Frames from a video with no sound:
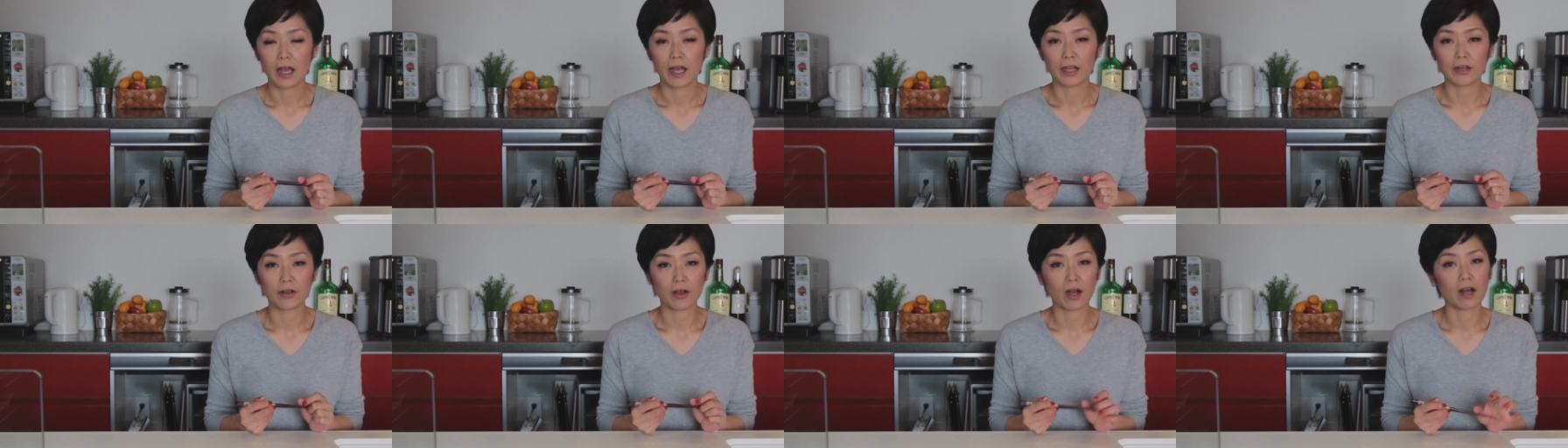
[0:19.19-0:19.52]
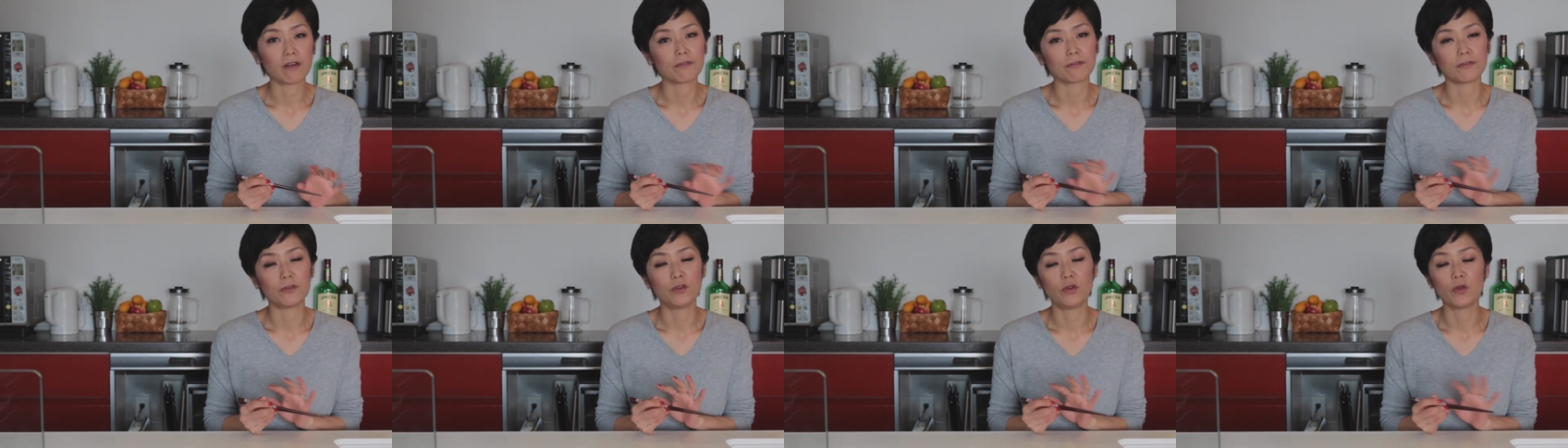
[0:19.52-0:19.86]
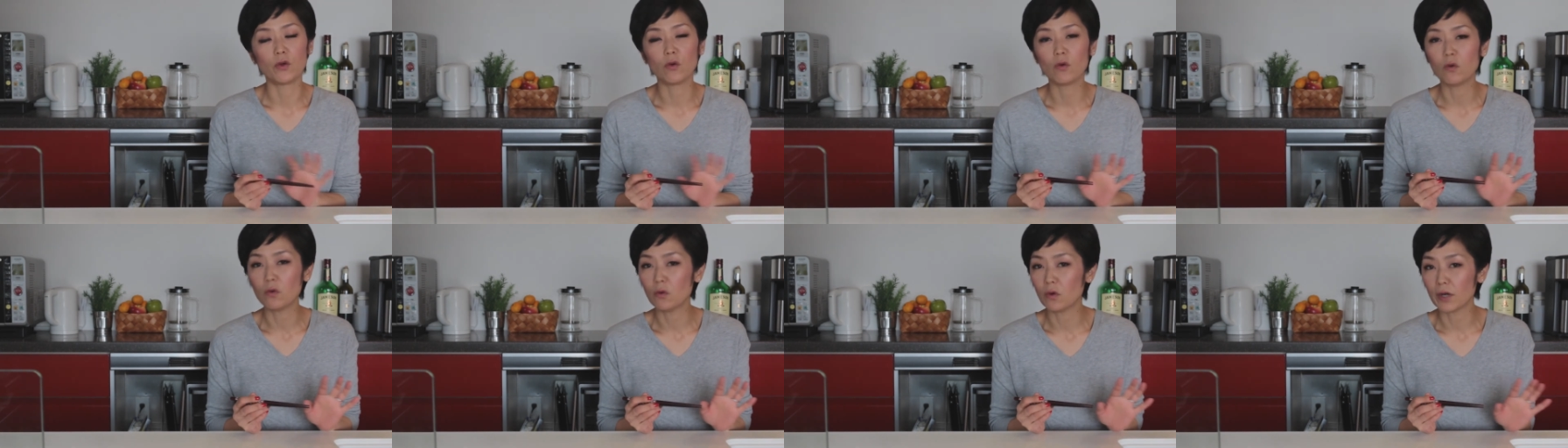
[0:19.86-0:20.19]
and you have
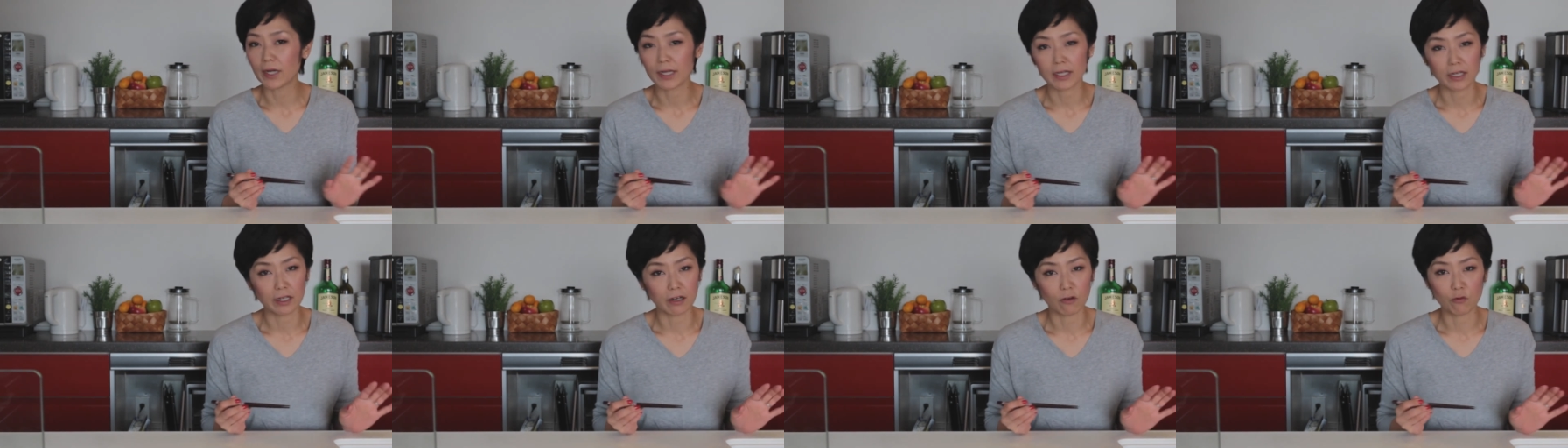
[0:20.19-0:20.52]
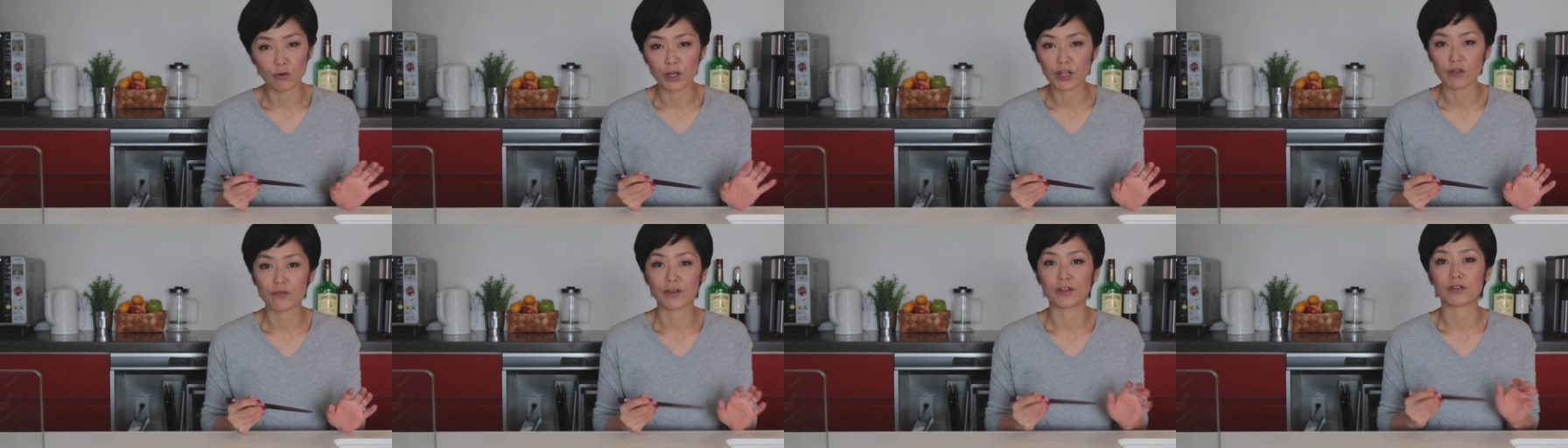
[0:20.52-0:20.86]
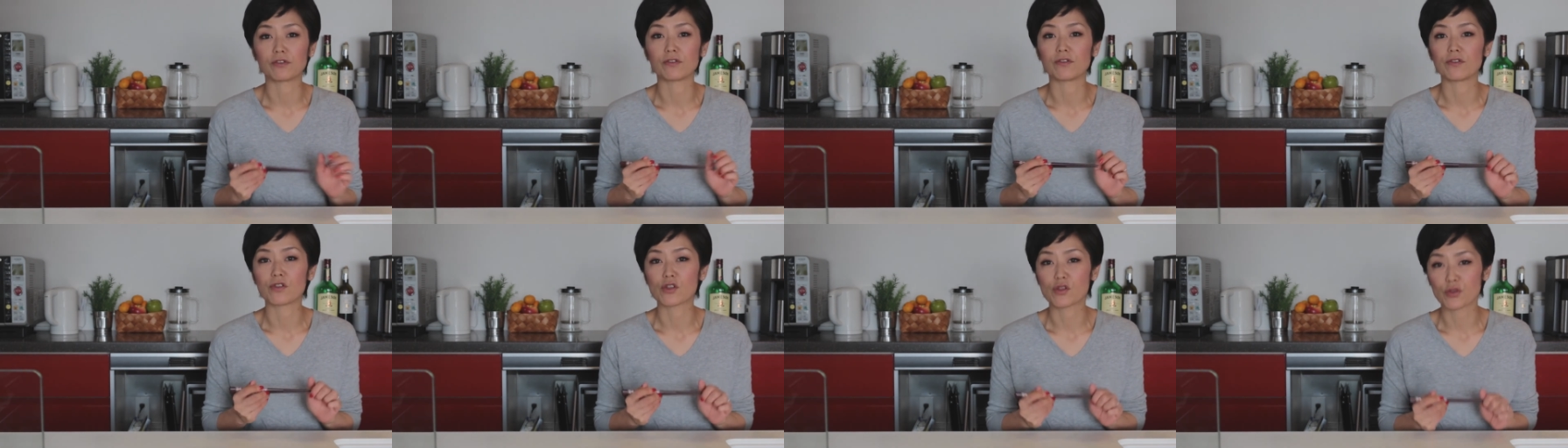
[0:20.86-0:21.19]
no idea which
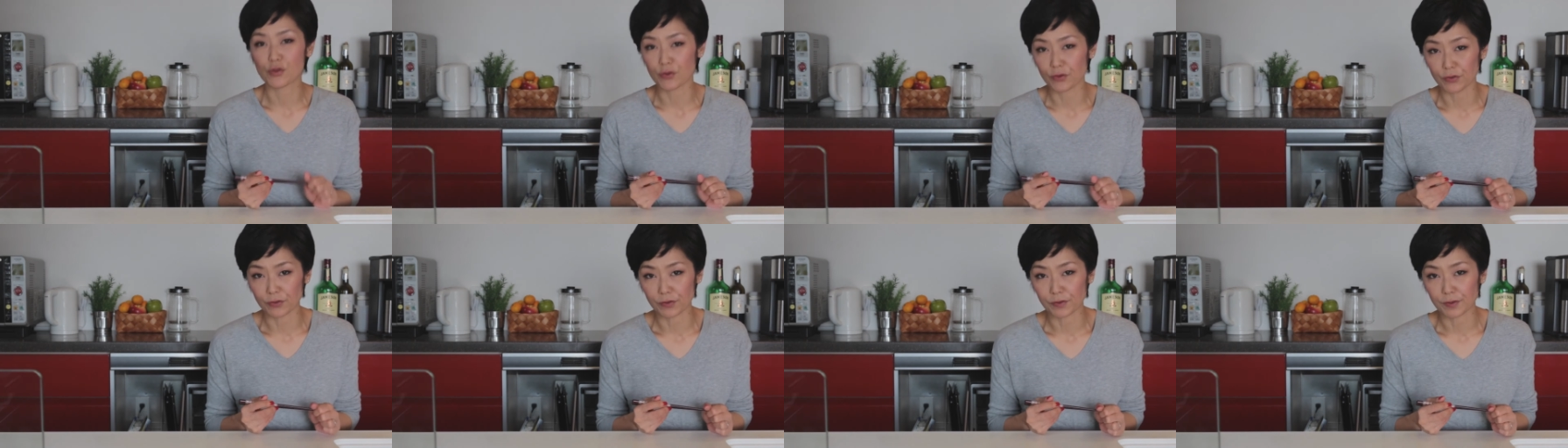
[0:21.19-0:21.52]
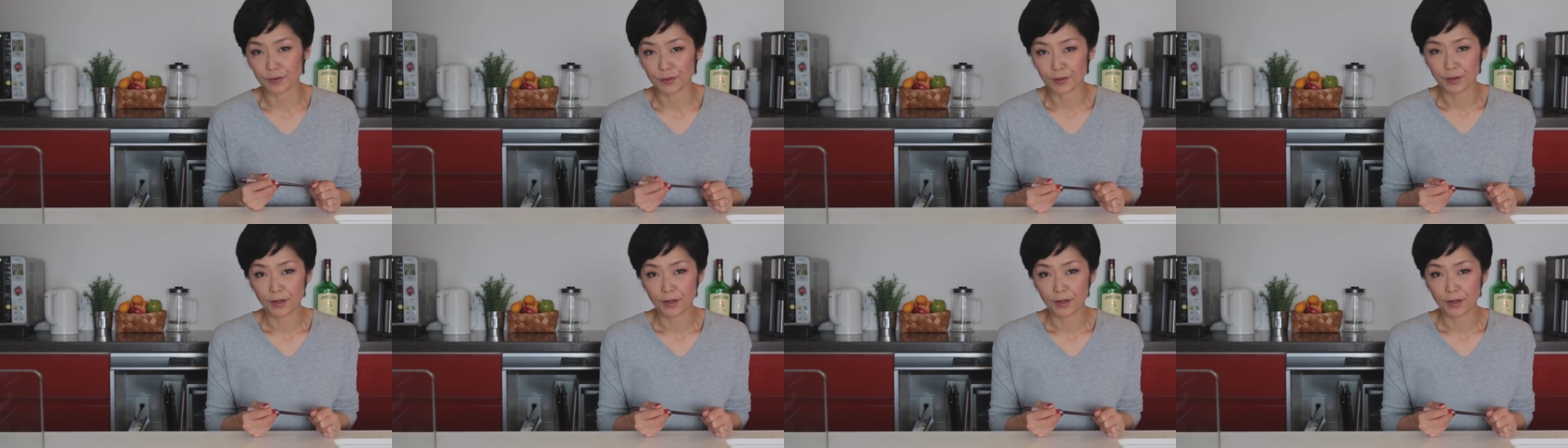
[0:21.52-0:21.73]
one to choose.